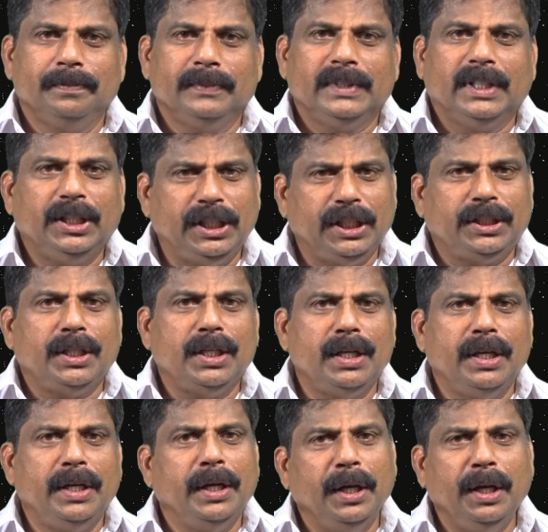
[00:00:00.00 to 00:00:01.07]

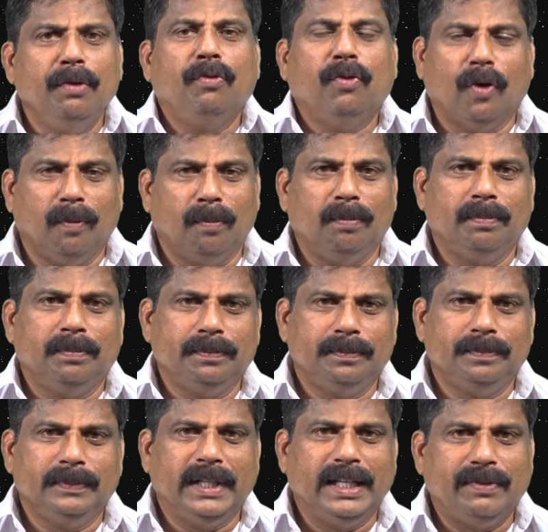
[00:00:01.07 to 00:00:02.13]
in any form,
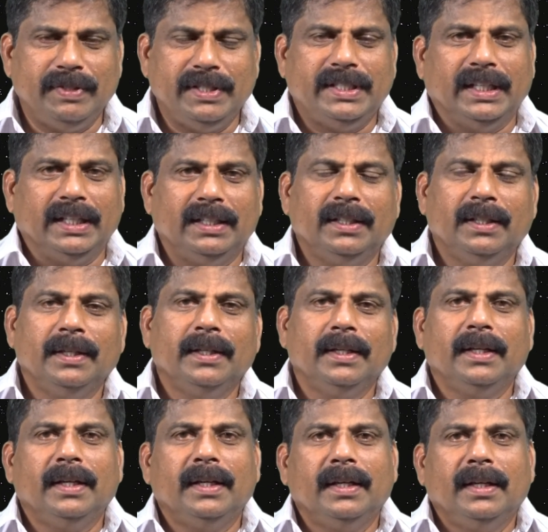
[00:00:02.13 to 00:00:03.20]
as we said,
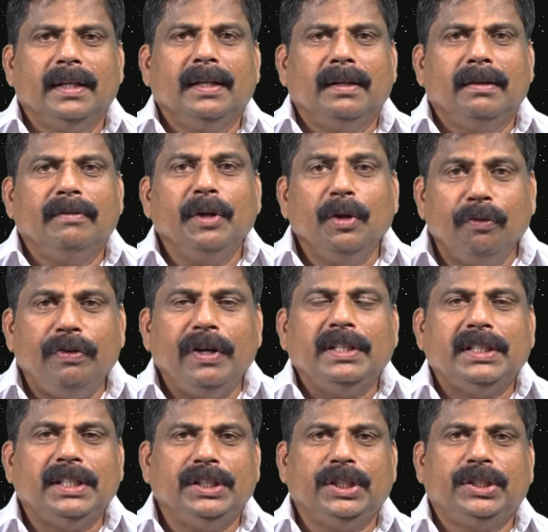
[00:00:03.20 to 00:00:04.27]
when you face
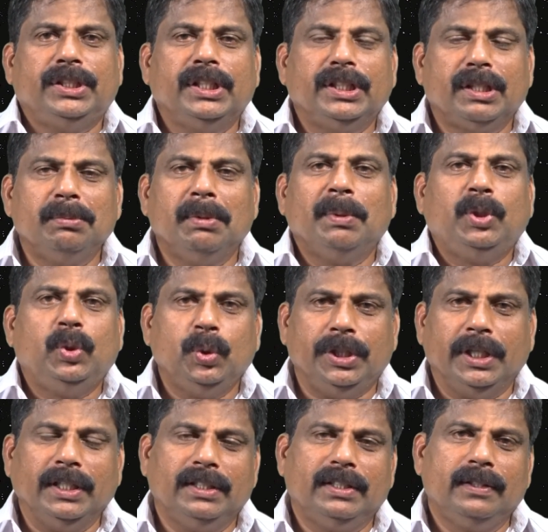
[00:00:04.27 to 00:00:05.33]
rejections, remember two
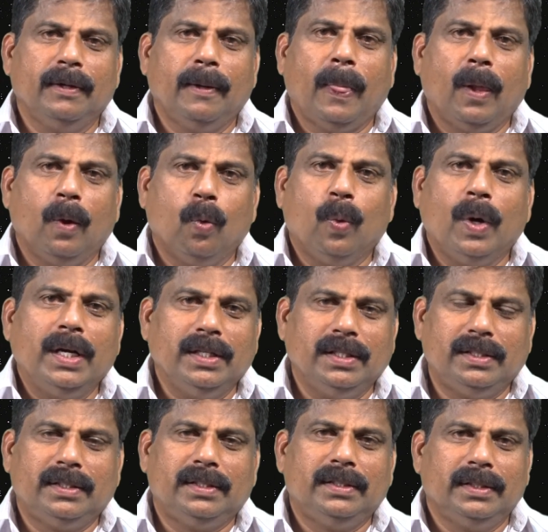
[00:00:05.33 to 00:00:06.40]
things. One
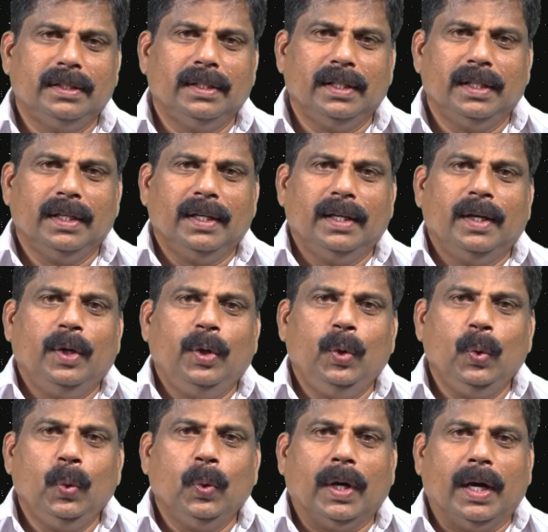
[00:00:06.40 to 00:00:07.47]
is,
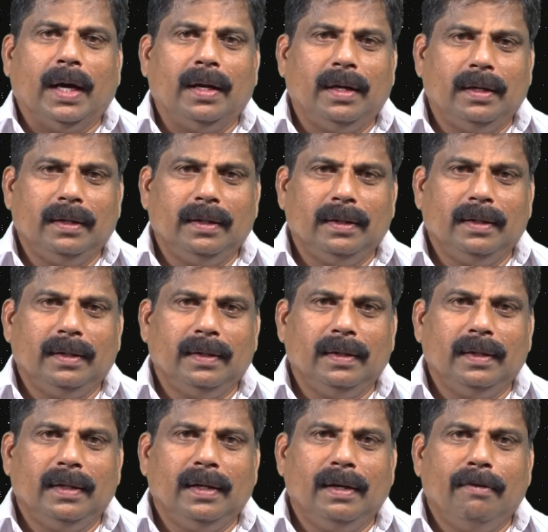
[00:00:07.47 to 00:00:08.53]
you are
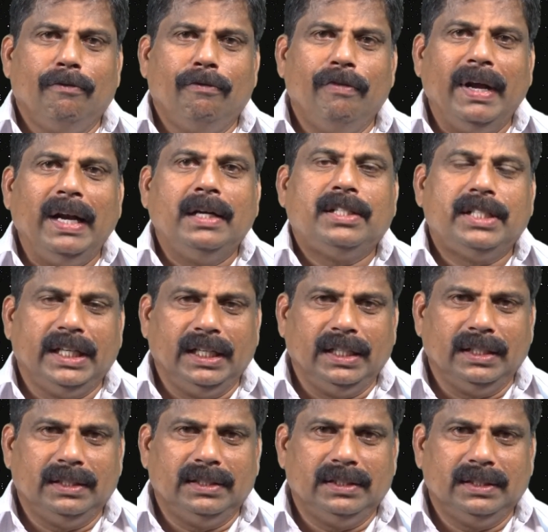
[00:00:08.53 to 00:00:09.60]
well
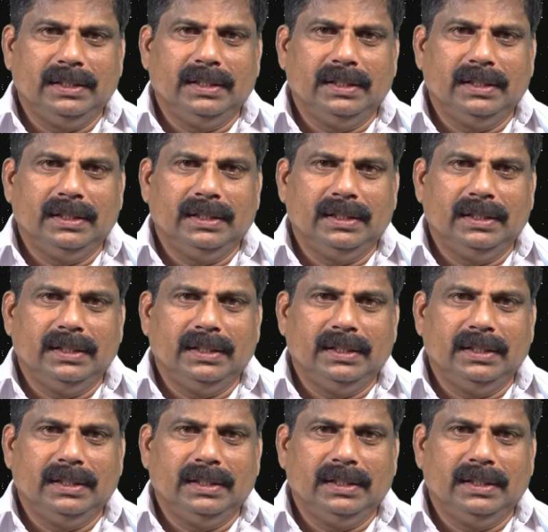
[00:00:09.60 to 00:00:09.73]
trained,